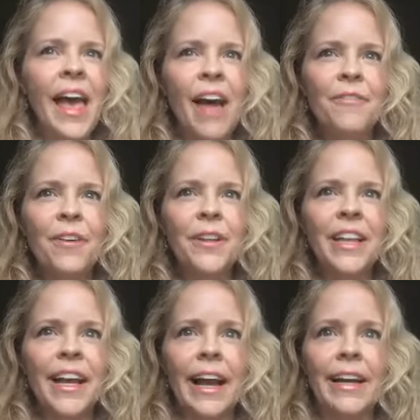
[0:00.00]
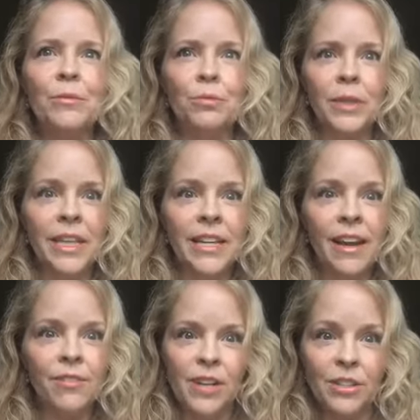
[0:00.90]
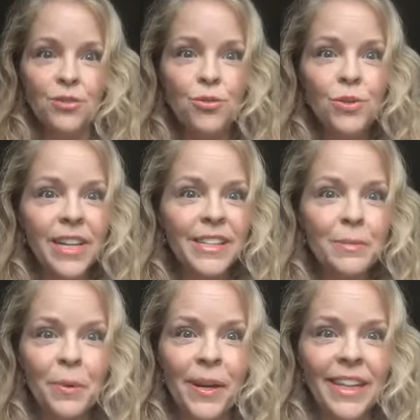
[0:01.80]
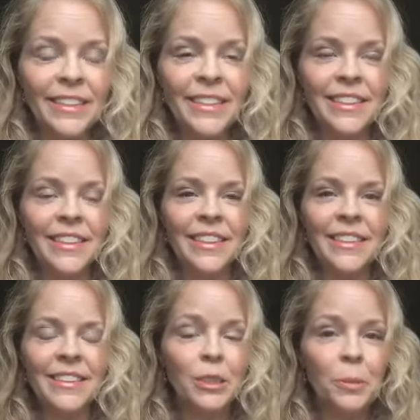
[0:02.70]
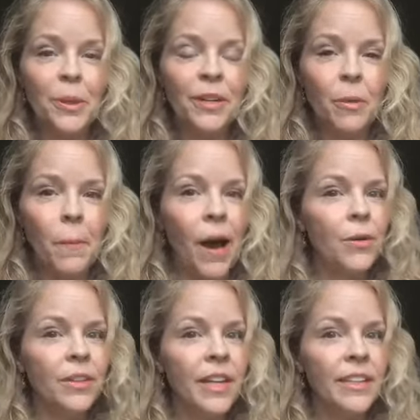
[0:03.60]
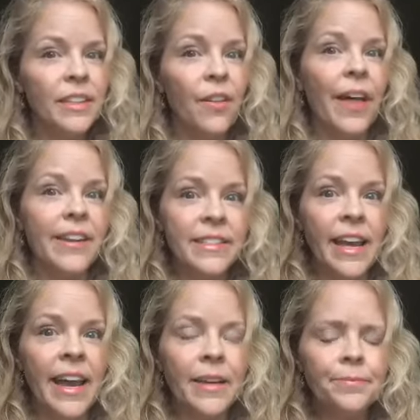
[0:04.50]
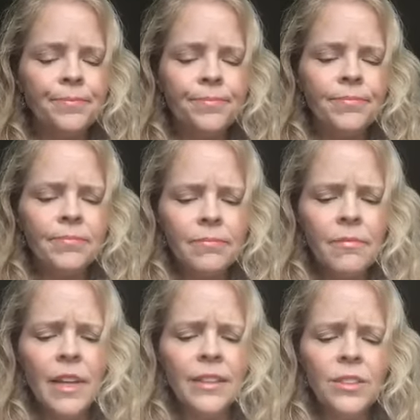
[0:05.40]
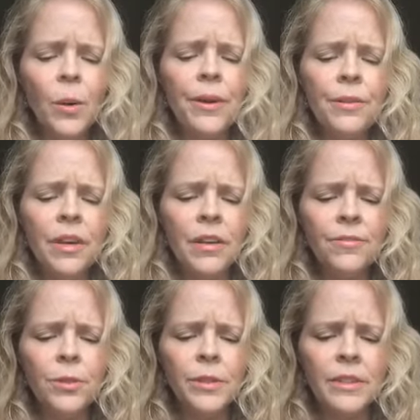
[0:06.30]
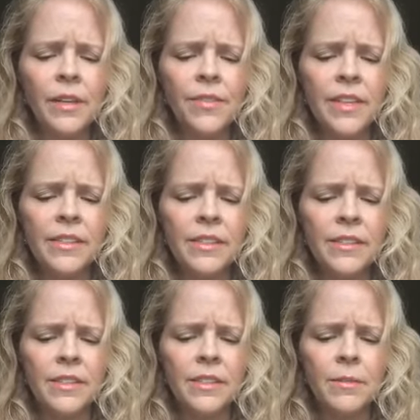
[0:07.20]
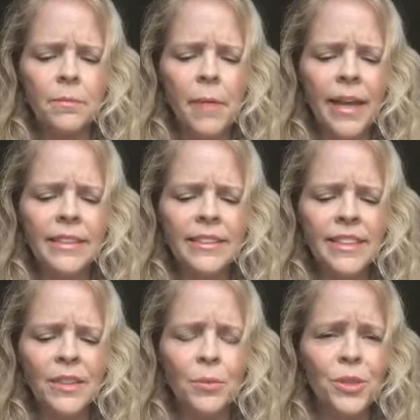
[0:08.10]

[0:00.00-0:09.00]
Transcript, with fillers: I felt like I really had never truly experienced the, the spirit of a mountain until that day. And so under the influence of this this medicine,